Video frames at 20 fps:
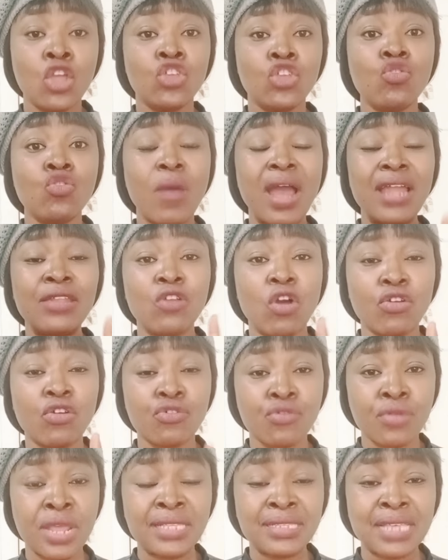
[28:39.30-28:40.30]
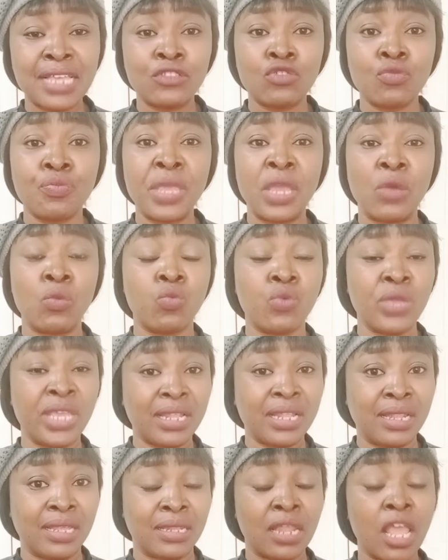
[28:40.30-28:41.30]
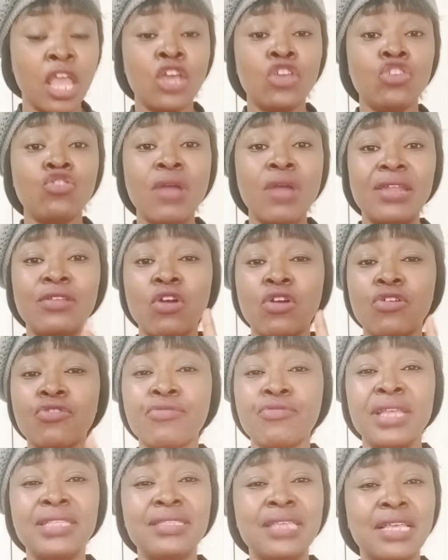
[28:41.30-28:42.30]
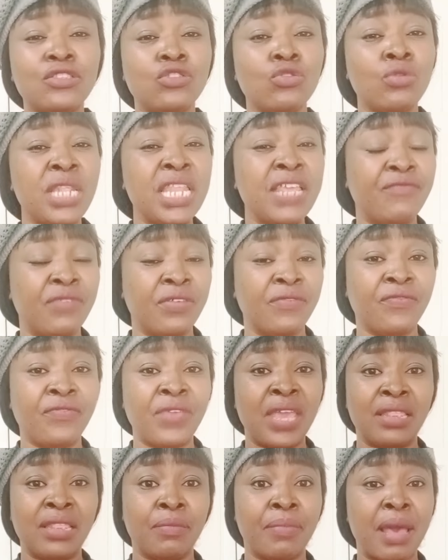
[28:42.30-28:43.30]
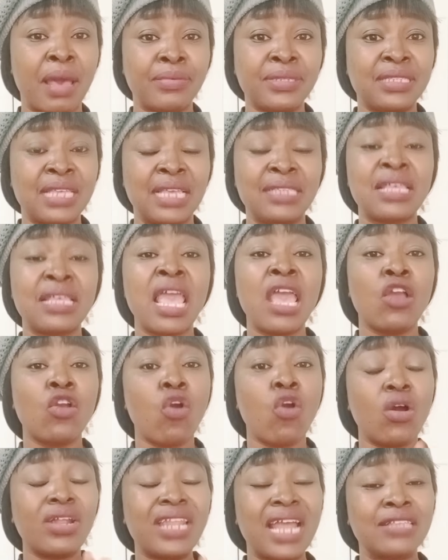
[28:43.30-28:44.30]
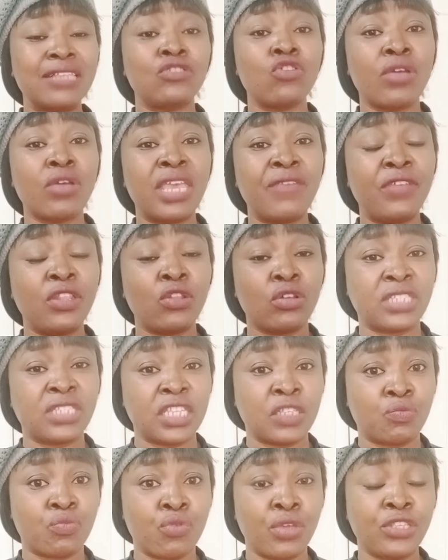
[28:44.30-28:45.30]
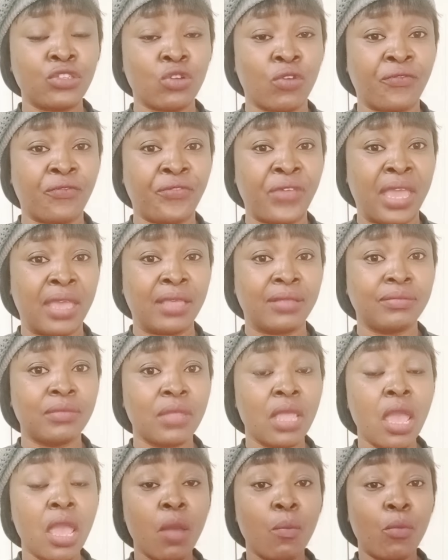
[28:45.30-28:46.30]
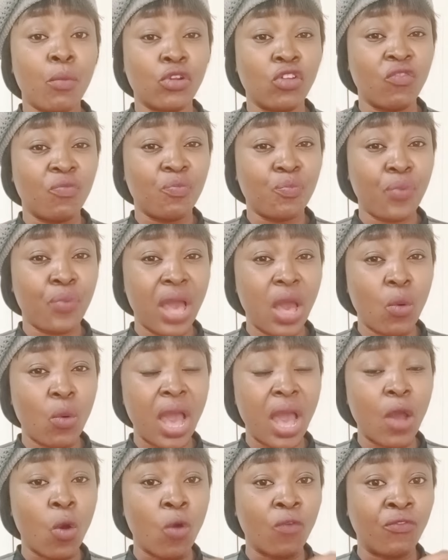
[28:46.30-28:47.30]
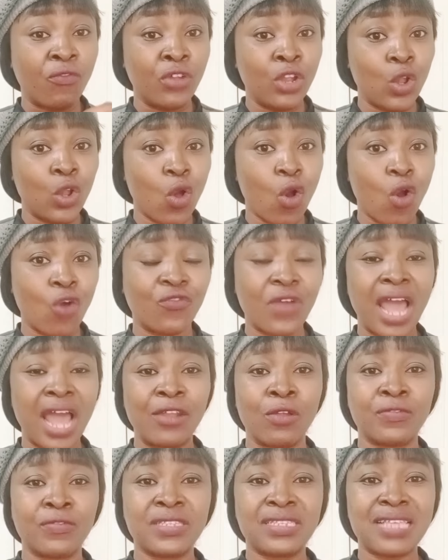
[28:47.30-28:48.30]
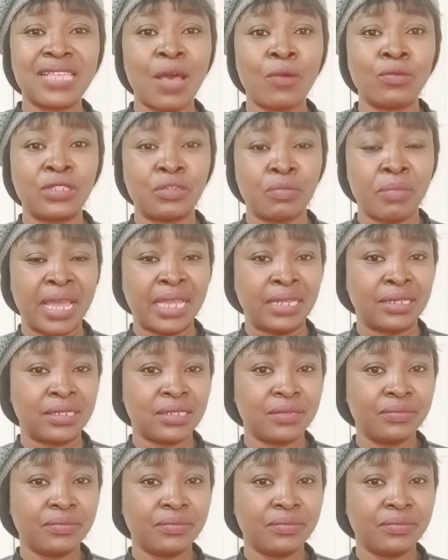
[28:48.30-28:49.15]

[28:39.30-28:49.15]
You are not created to be a weakling. You are not created to live in fear. The Bible says God has not given us the spirit of fear, but of power, of love, and of sound mind.